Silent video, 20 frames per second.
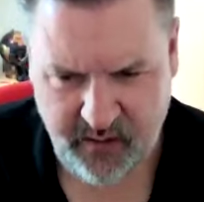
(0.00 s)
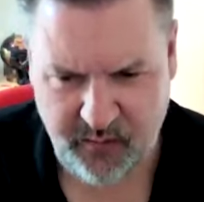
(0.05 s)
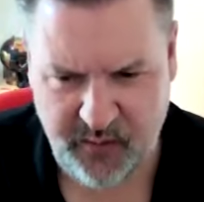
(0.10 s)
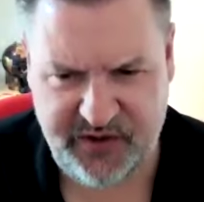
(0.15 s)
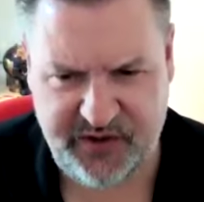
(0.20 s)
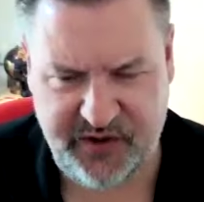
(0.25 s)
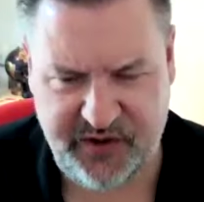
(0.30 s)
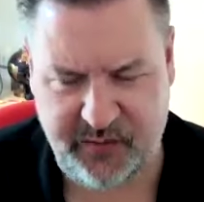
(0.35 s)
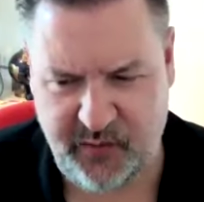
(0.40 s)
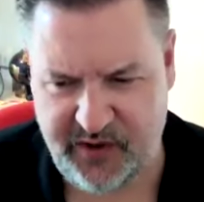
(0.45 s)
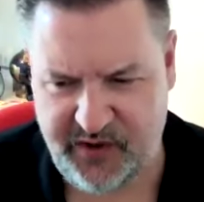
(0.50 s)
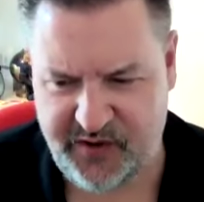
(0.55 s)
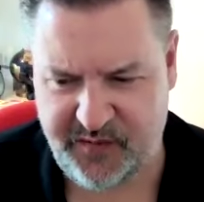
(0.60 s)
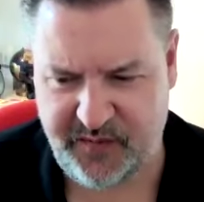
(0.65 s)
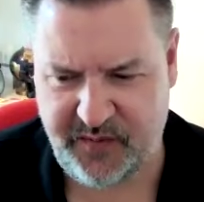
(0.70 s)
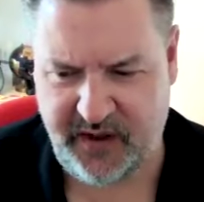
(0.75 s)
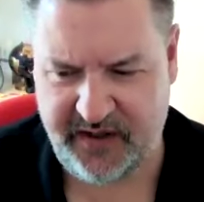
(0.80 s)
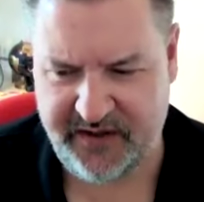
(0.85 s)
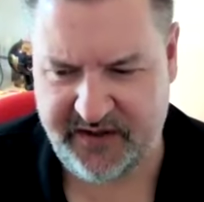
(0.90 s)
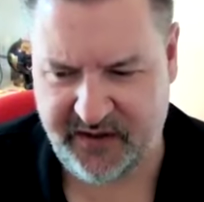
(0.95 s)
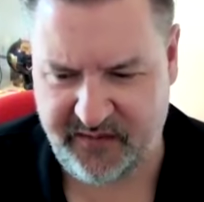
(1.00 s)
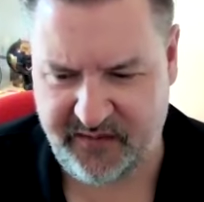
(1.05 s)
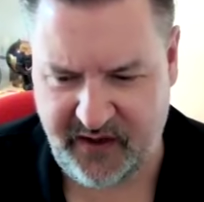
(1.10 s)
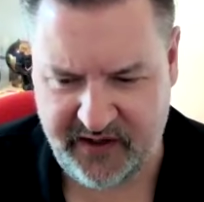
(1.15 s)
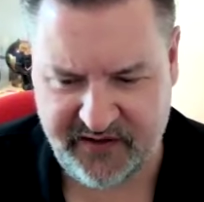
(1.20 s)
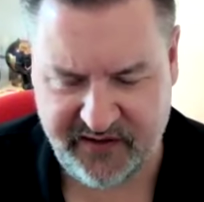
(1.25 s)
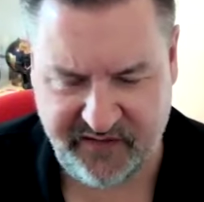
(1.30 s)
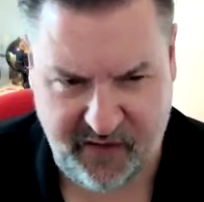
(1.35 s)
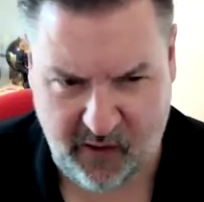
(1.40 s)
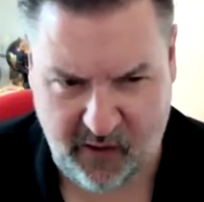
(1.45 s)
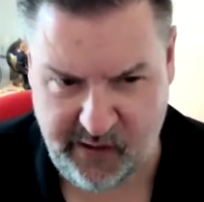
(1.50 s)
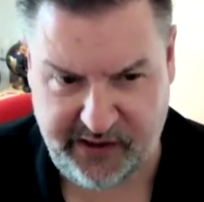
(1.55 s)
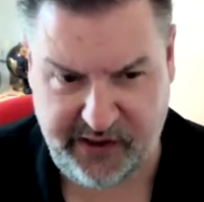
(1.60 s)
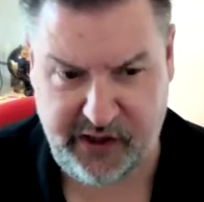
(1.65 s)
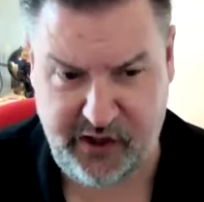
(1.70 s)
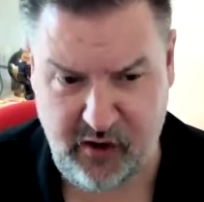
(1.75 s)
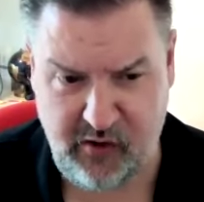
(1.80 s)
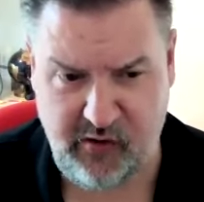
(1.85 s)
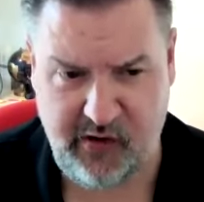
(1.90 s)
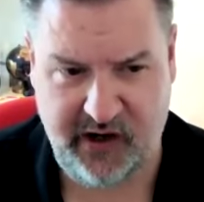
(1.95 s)
which which is a is a very
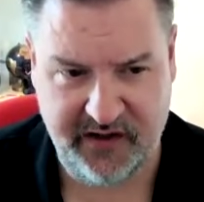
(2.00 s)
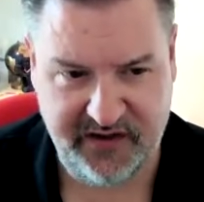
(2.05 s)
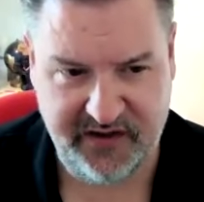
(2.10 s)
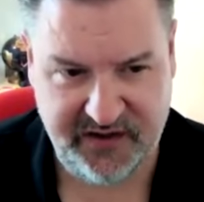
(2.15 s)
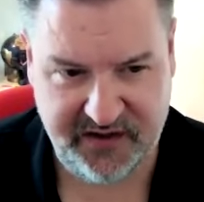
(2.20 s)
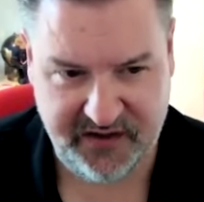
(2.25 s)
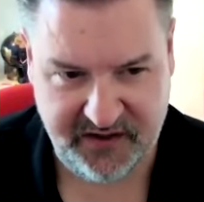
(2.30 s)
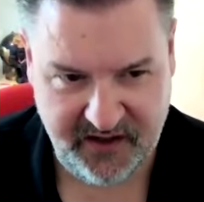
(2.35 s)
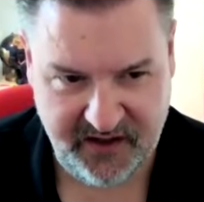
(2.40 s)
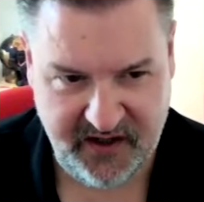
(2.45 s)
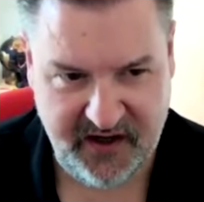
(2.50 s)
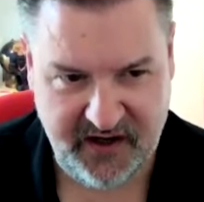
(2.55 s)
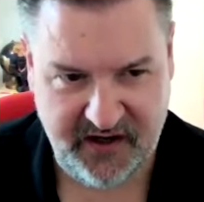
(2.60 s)
curious